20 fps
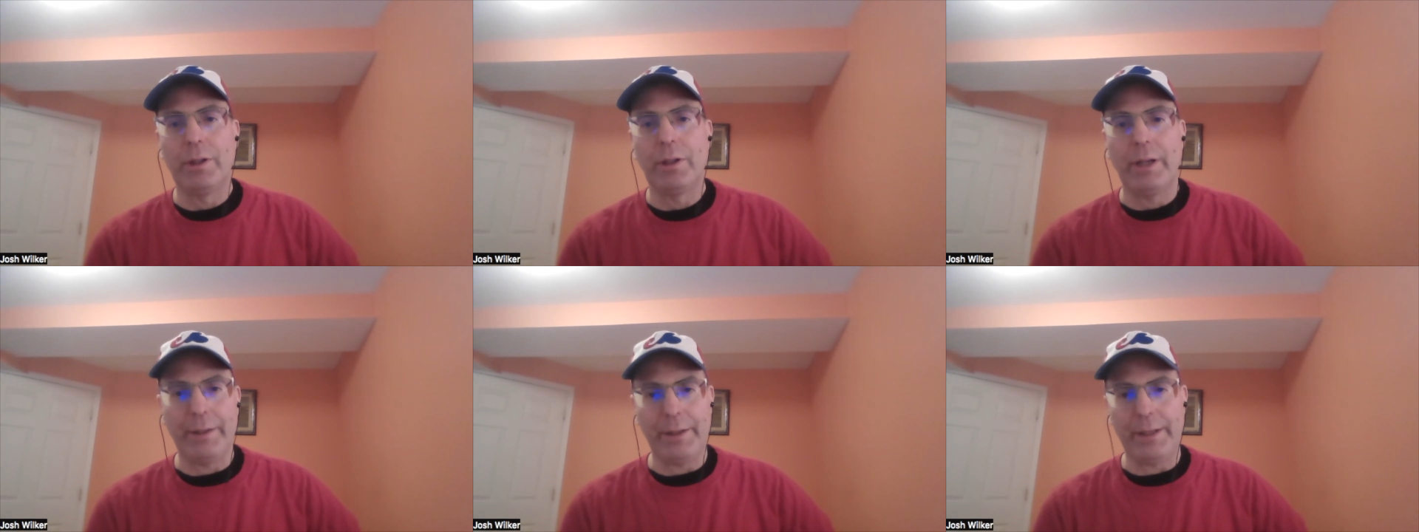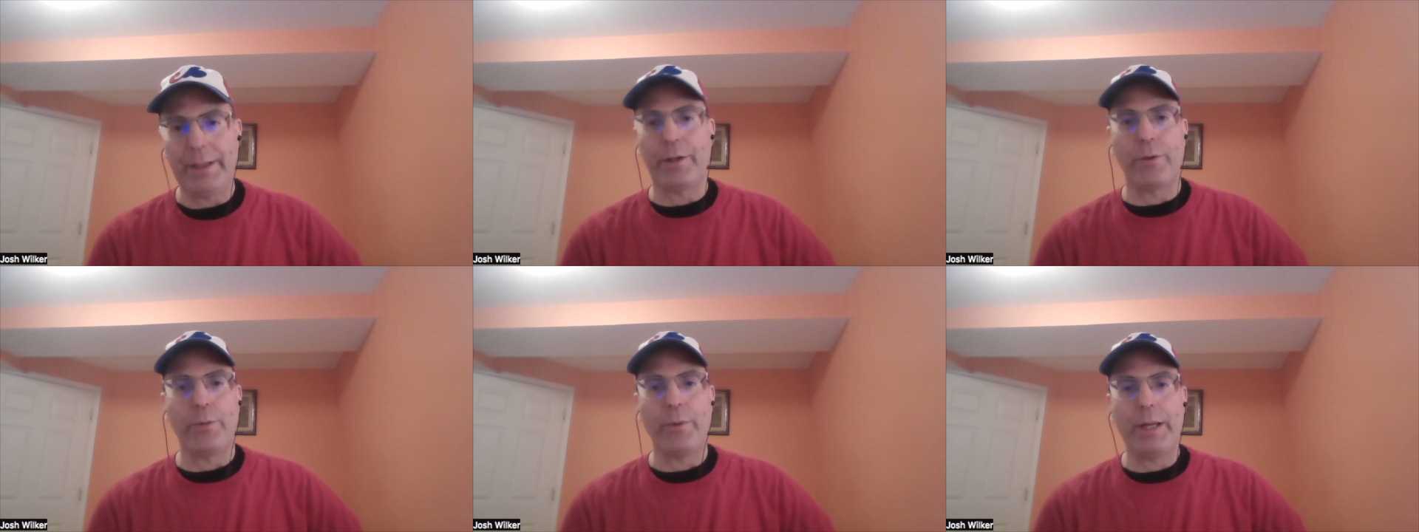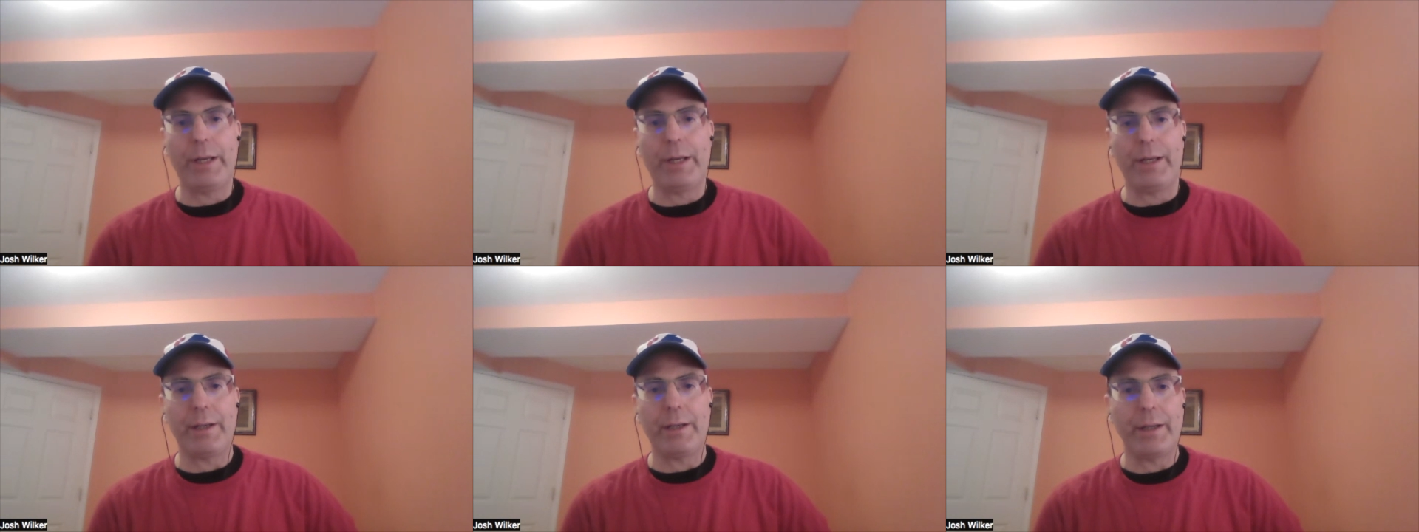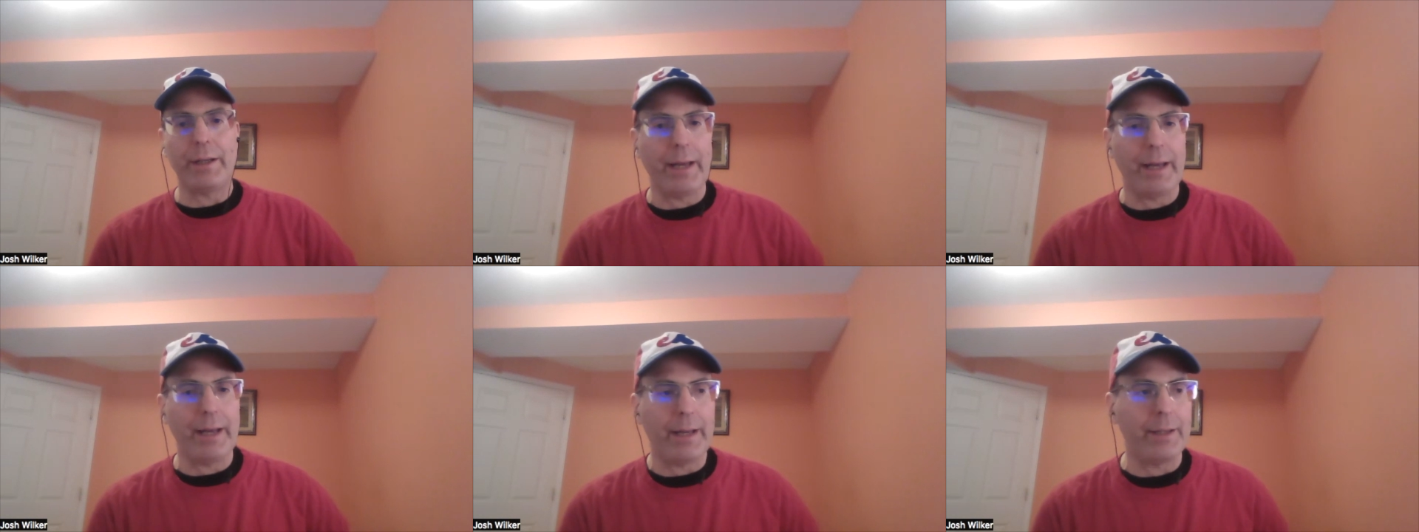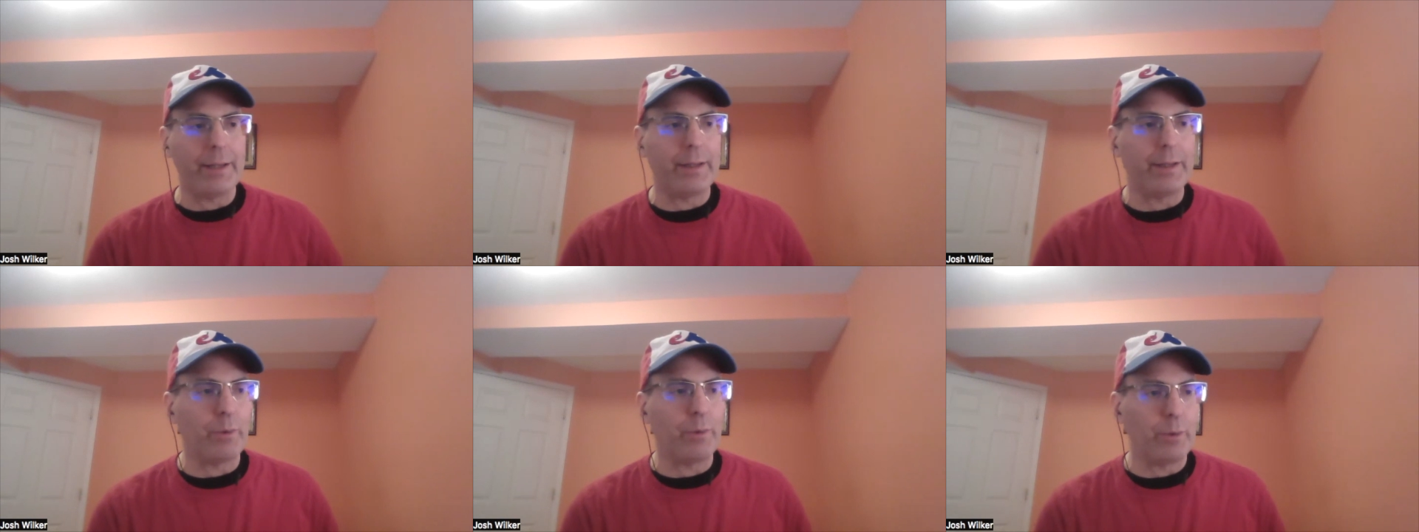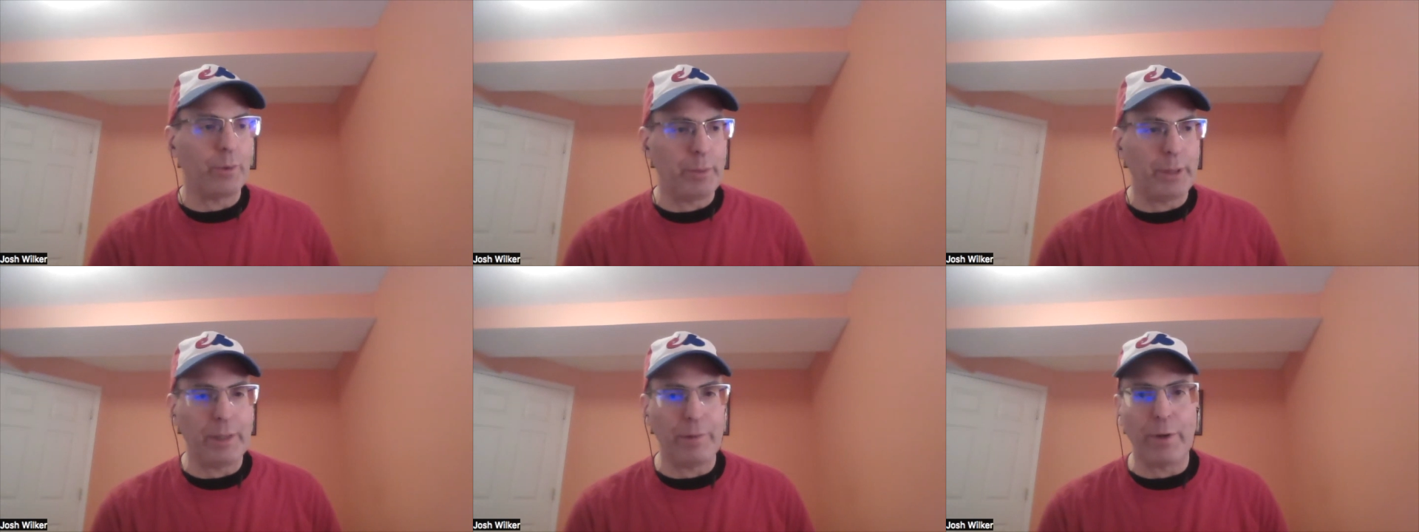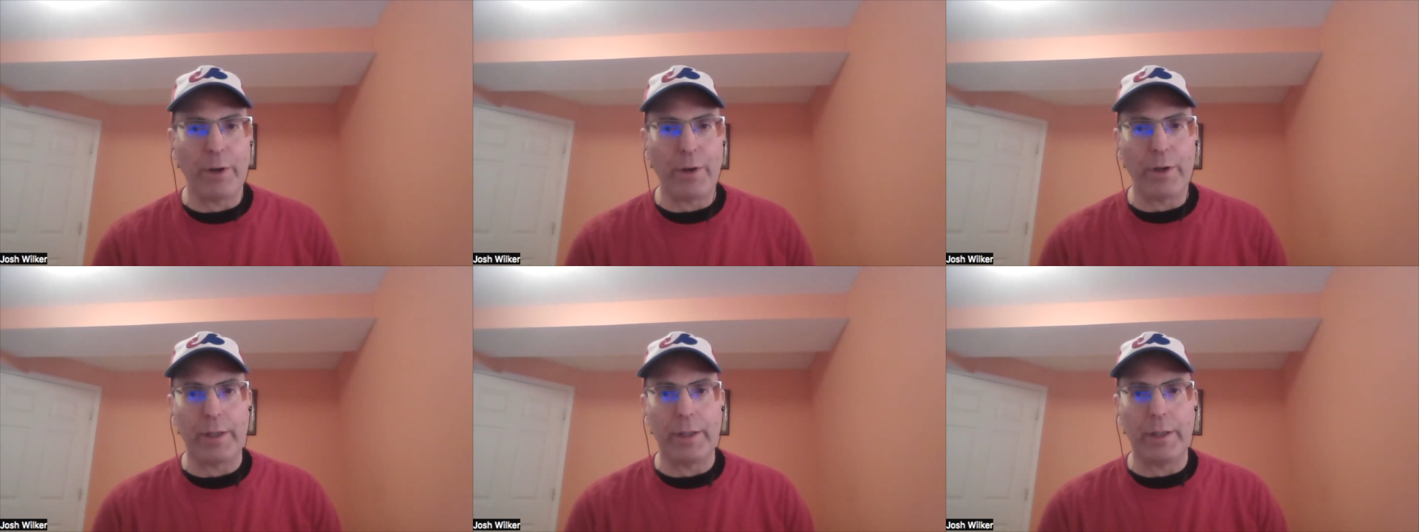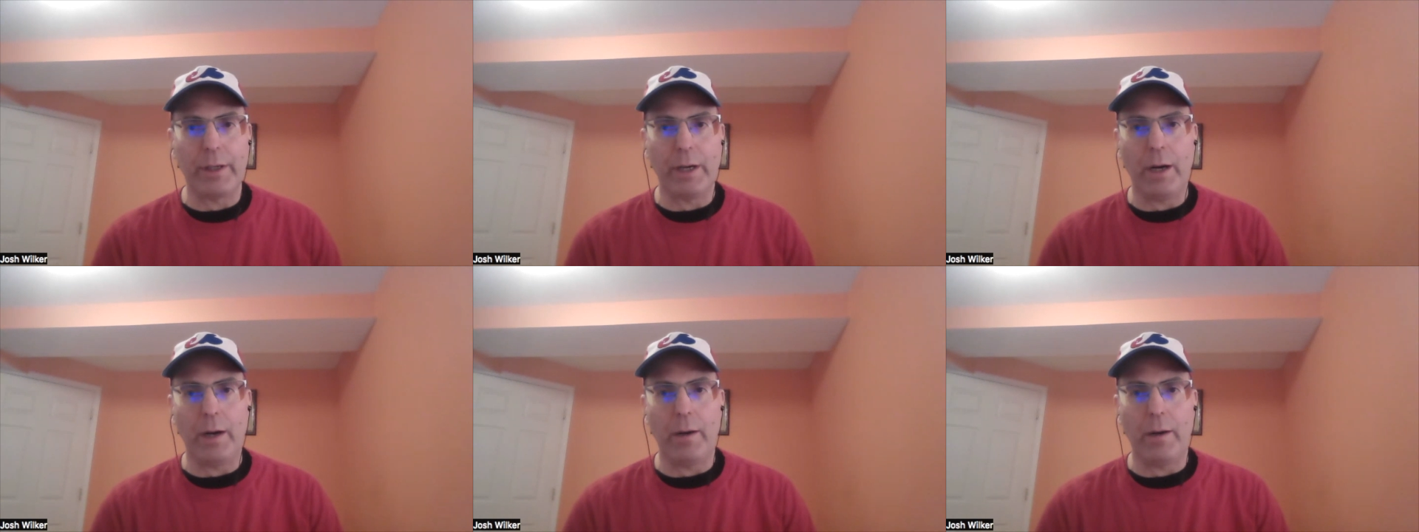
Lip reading: and they could read it, and it would be very